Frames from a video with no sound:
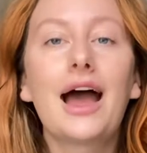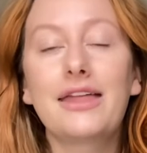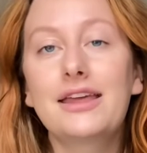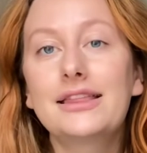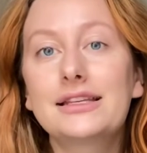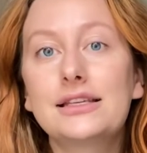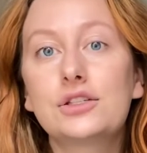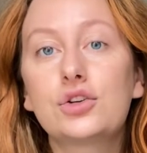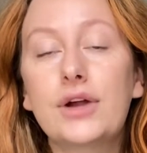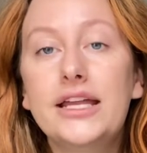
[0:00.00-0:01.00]
I think this
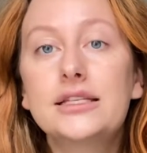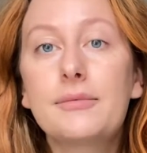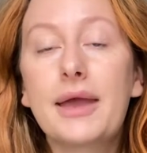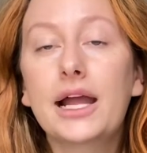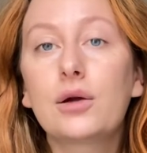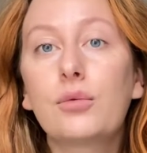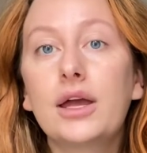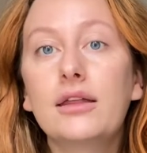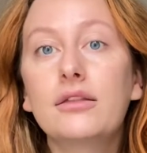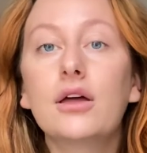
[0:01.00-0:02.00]
is great to pair
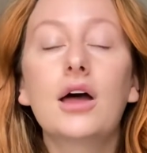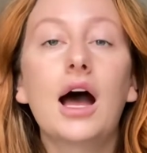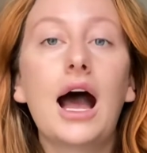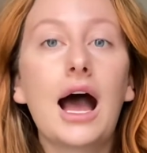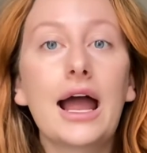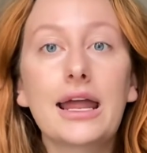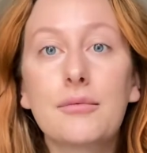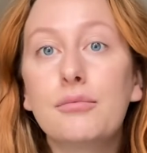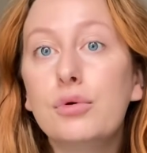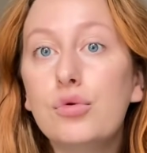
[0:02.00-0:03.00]
with high
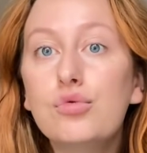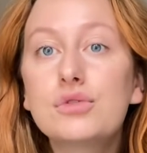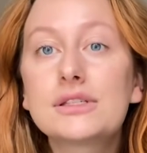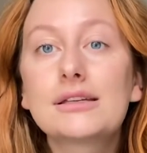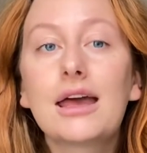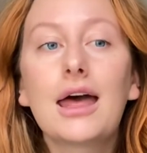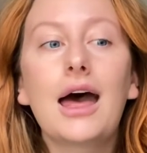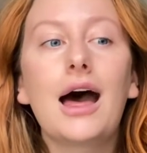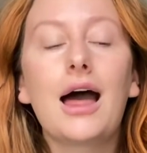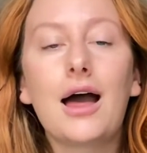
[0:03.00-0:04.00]
boots
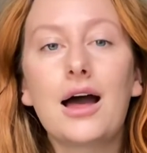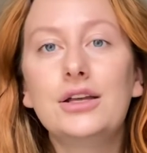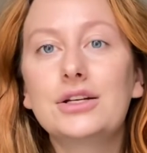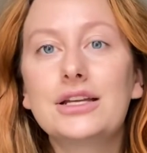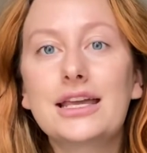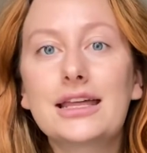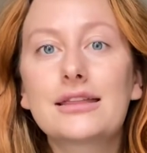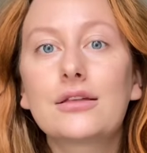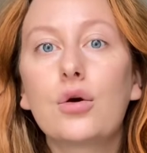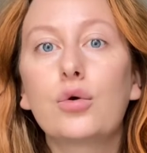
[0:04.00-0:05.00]

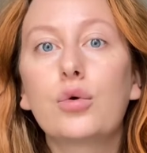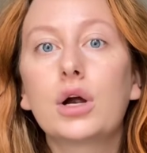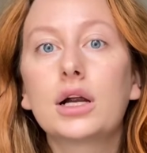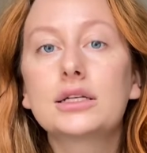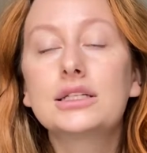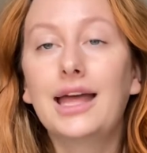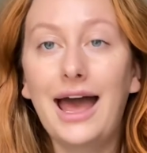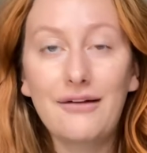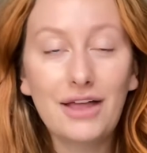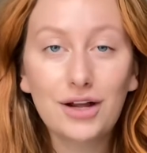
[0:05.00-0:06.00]
underneath, or to
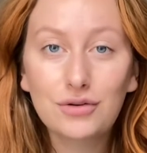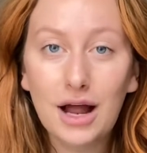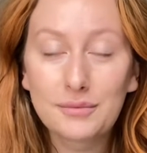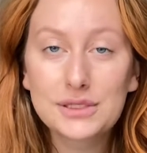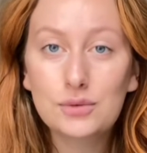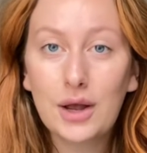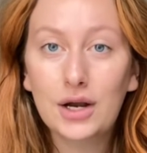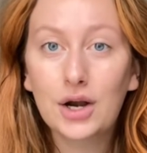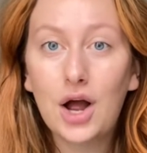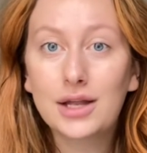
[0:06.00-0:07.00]
have that crop
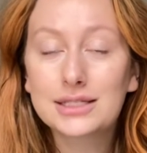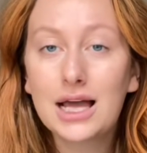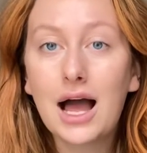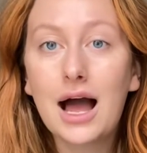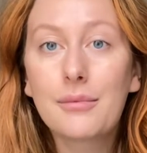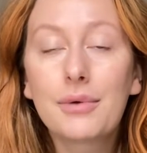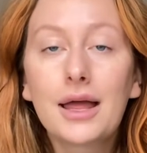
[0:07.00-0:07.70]
sweater on top.